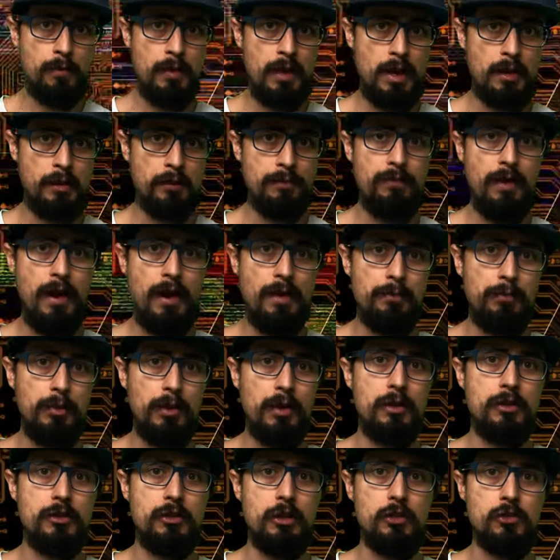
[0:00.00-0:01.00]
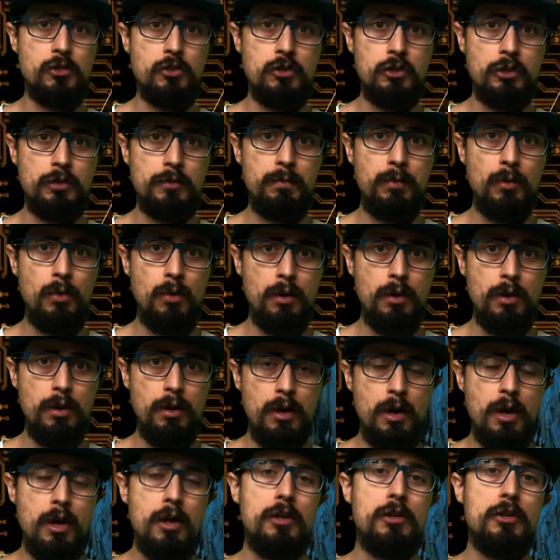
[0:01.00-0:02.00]
or five-player Dungeon Explorer,
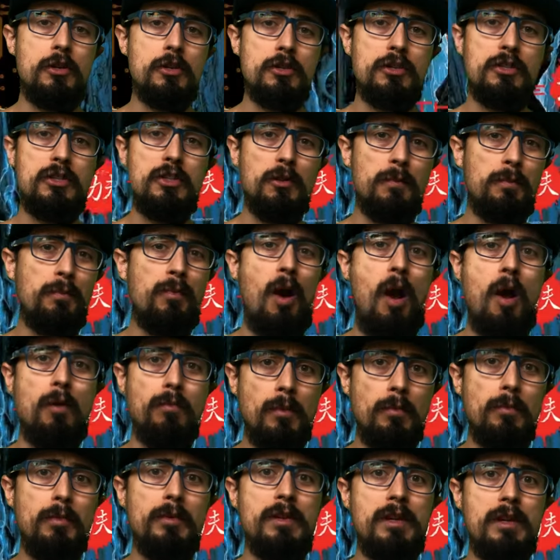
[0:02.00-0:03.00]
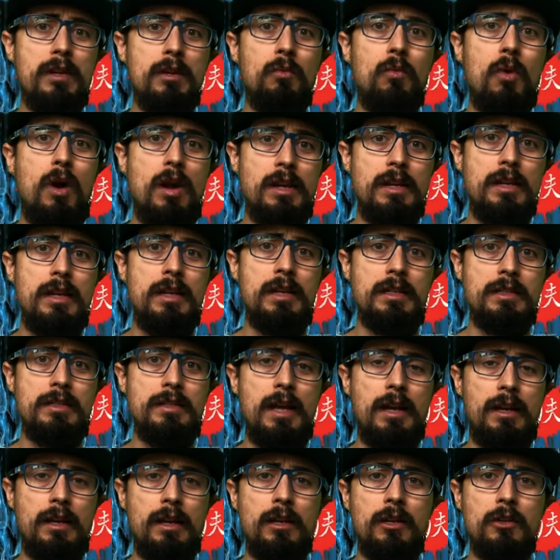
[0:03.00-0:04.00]
you're still probably going to want to get a
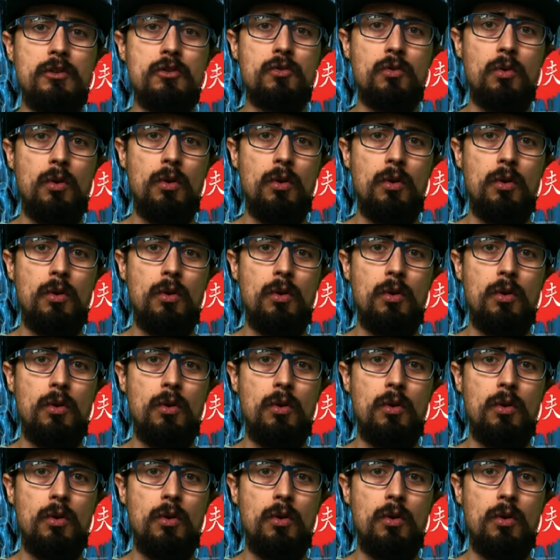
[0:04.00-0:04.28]
second controller